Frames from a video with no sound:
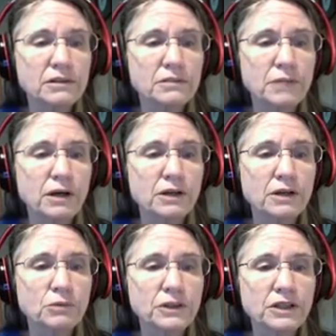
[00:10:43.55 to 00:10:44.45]
because
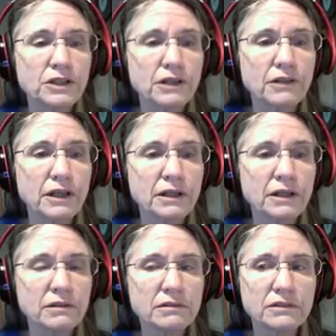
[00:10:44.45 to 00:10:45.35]
we see the
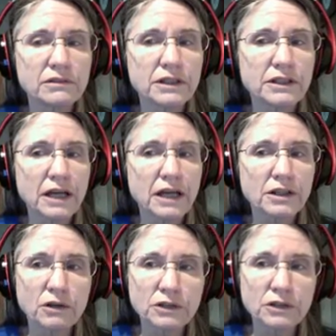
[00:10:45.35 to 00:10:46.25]

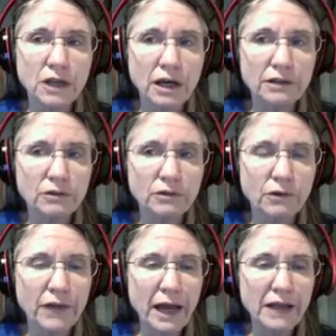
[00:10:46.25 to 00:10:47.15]
tic-tac-toe sign or
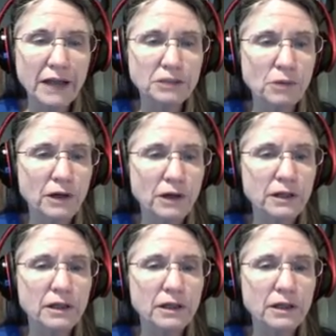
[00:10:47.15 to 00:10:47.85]
the hash mark,